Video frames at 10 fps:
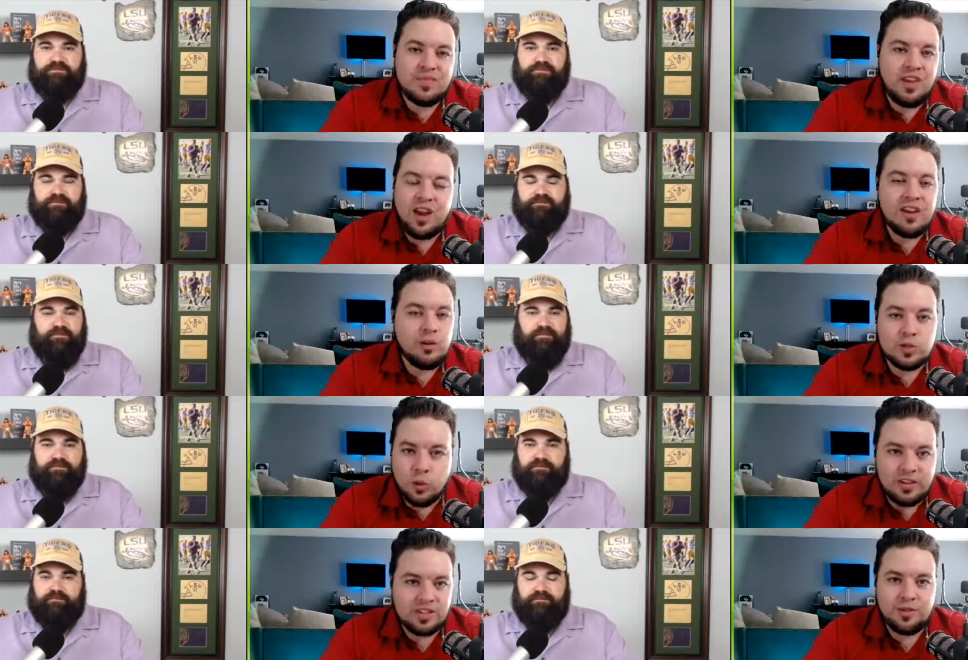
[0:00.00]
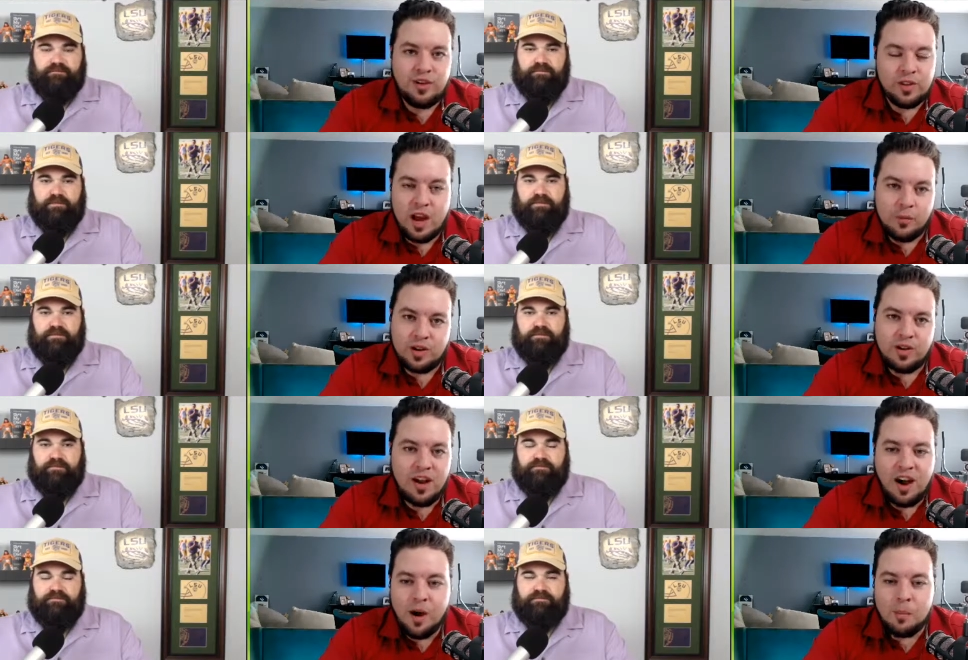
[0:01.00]
Speaker 1: You got no choice on that one.
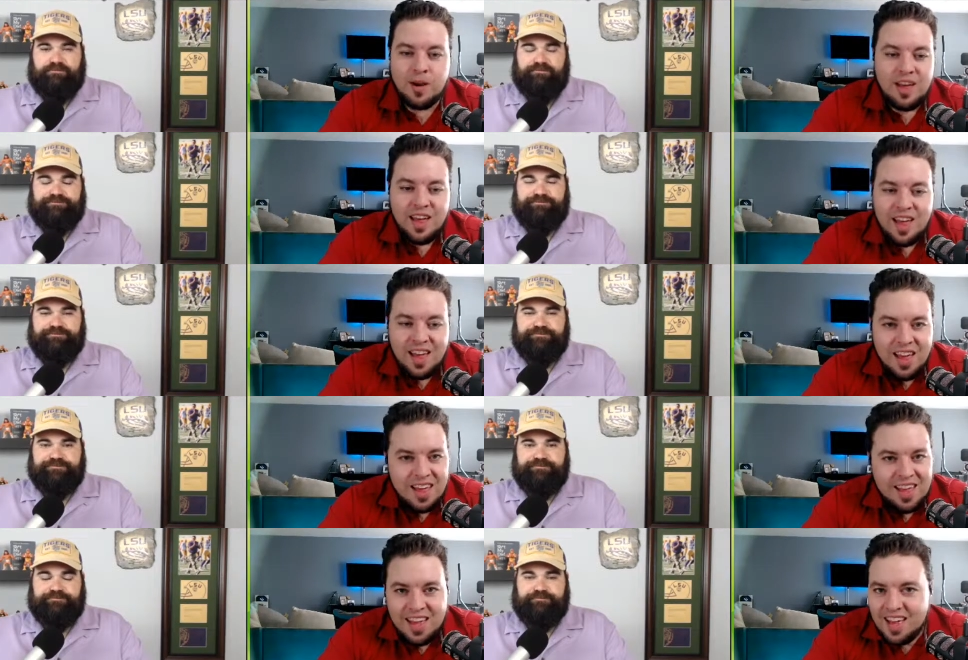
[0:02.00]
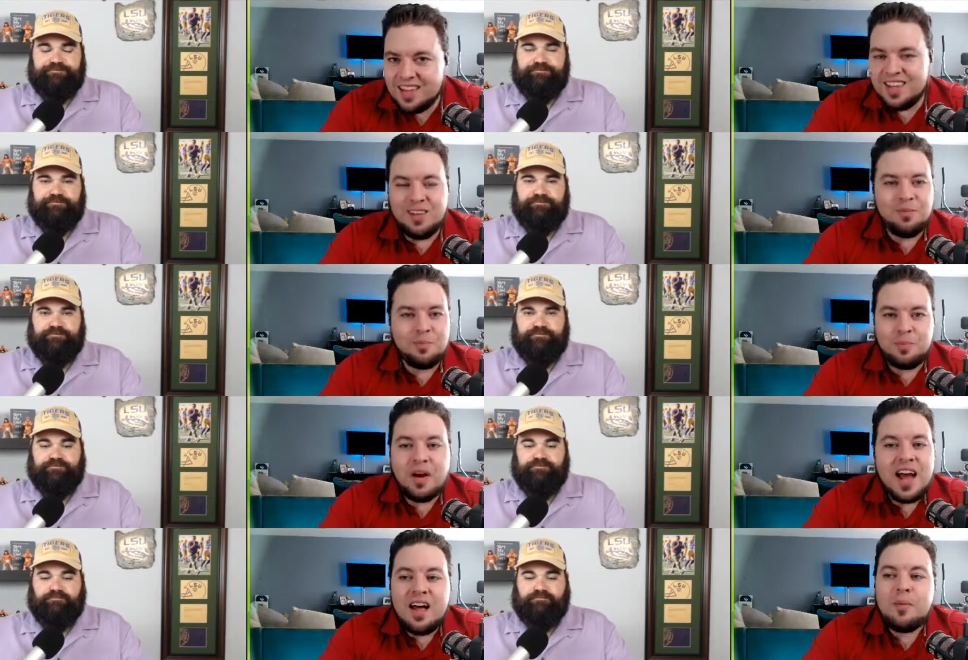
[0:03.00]
Um, it,
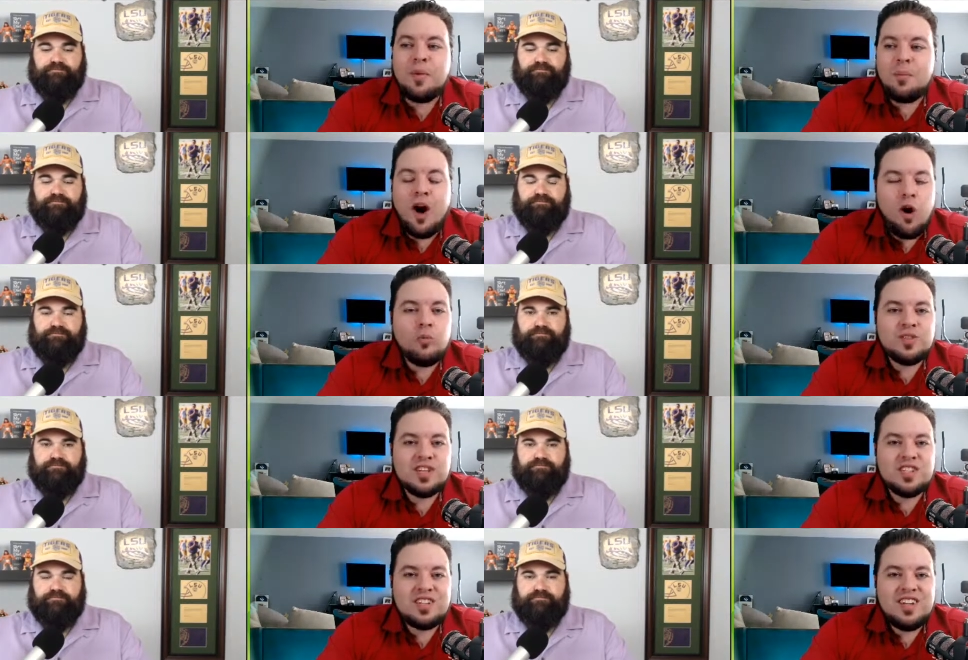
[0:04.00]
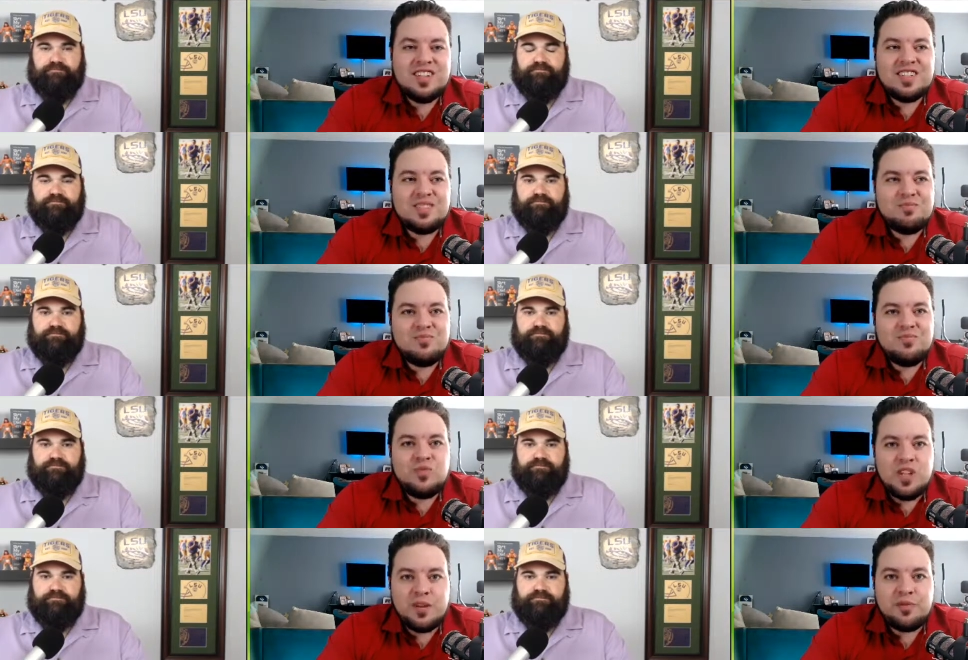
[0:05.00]
but I, but Mahomes is is
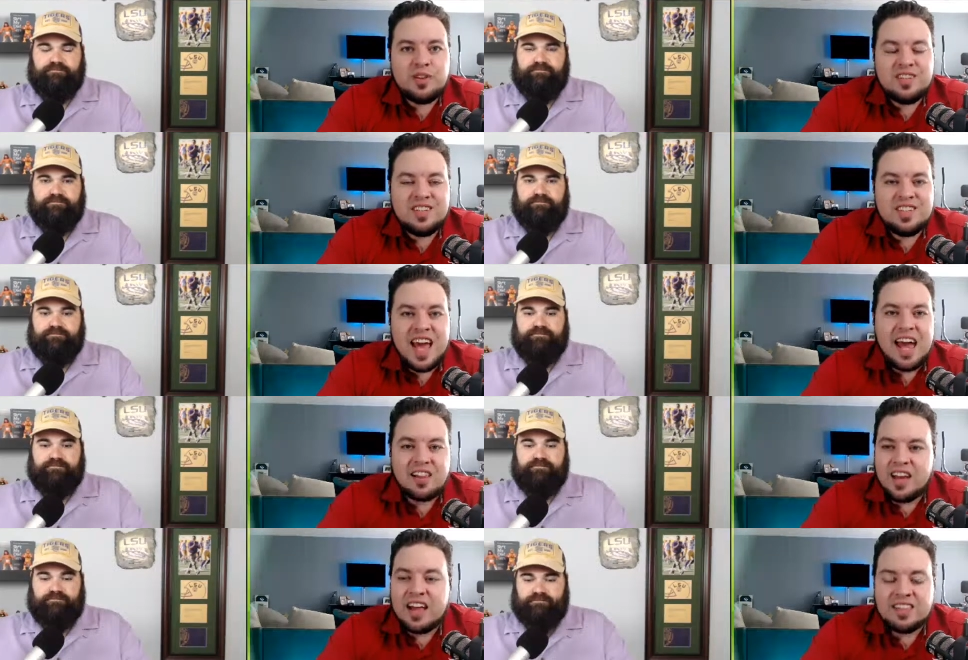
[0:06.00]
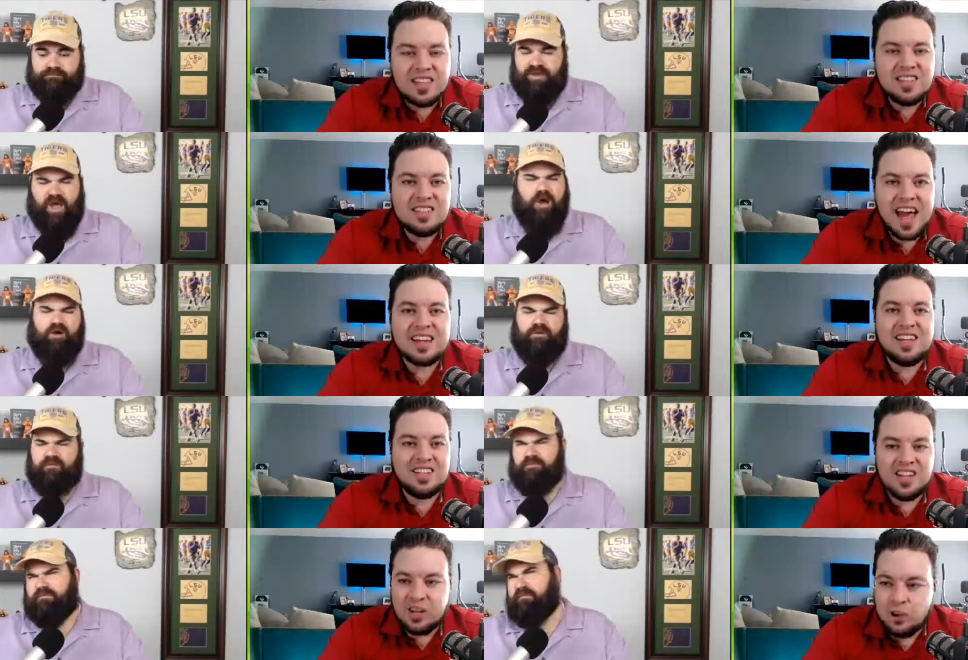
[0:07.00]
different than Dak. Like I think Dak oh.
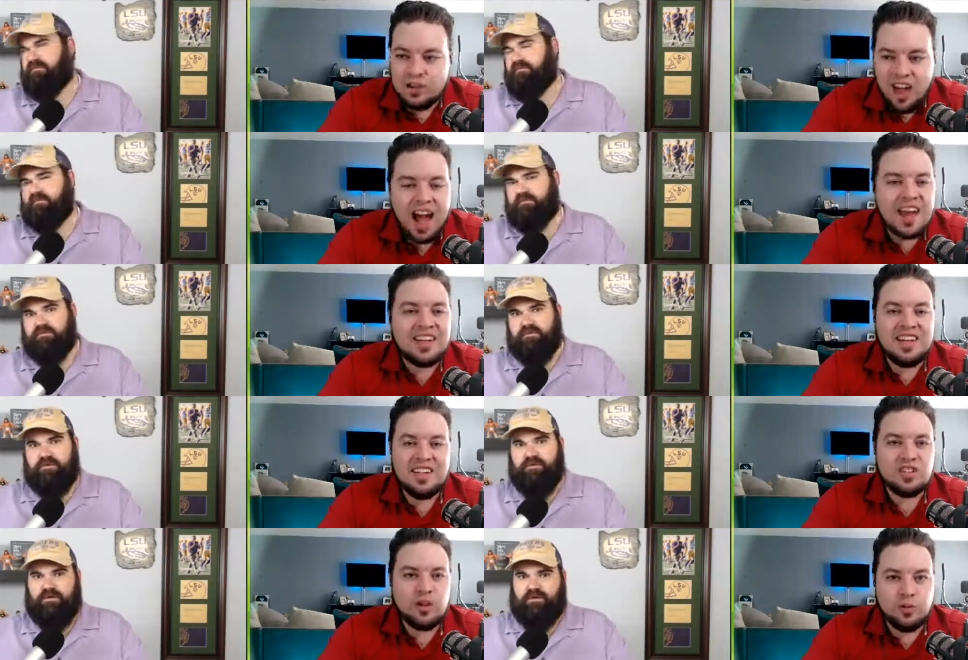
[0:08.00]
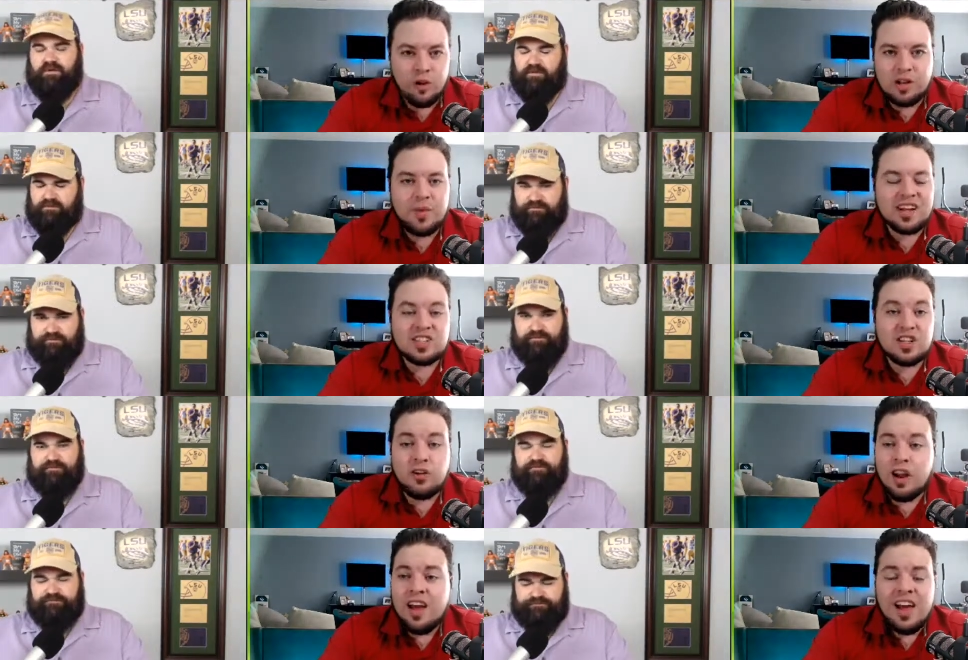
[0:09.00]
needs a good line. He needs a good running back, et
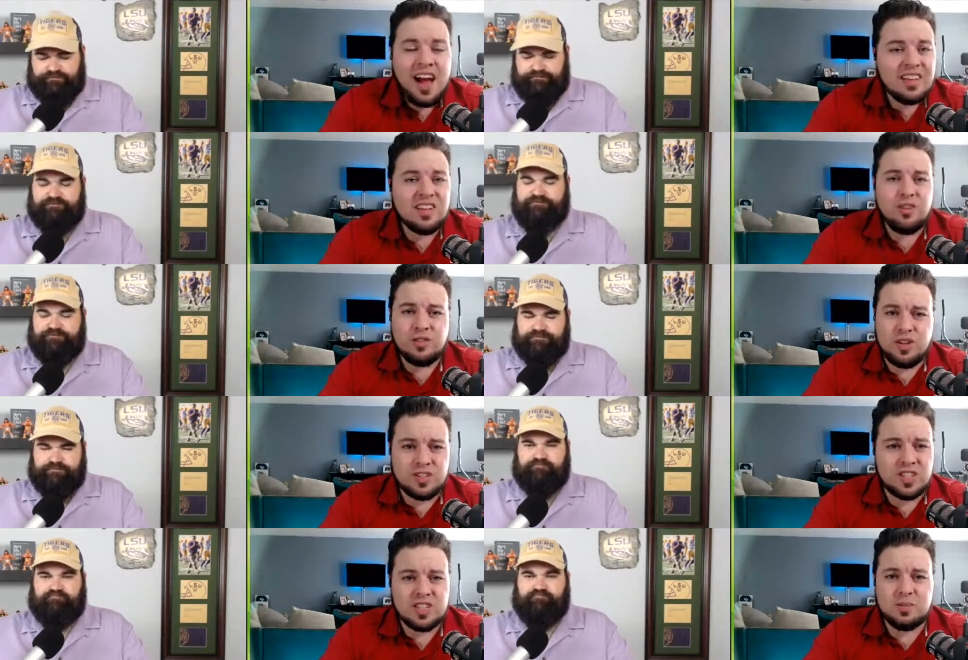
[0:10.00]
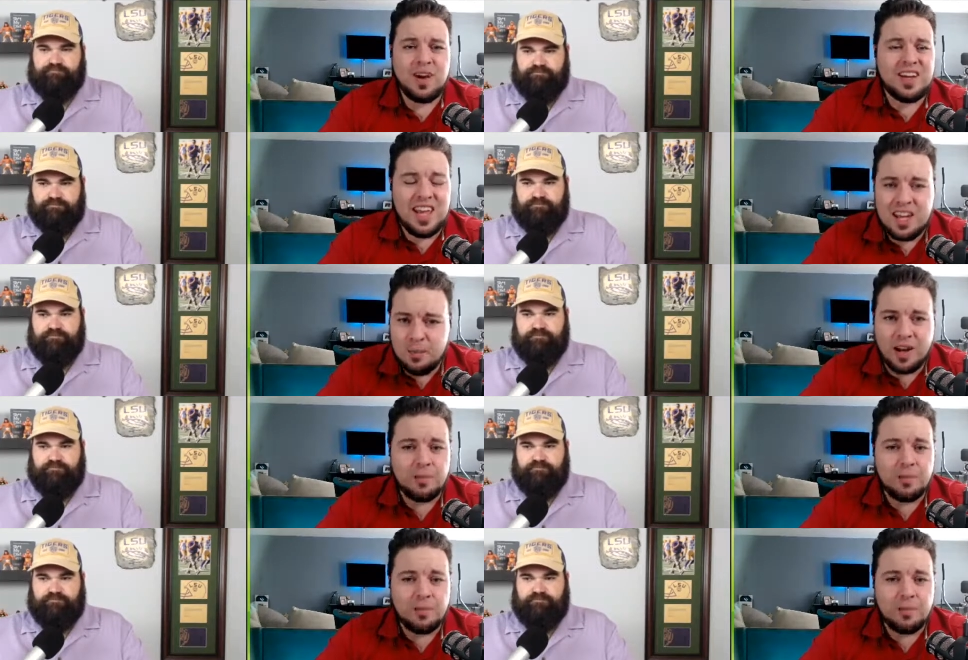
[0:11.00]
cetera. I think you could toss just about anybody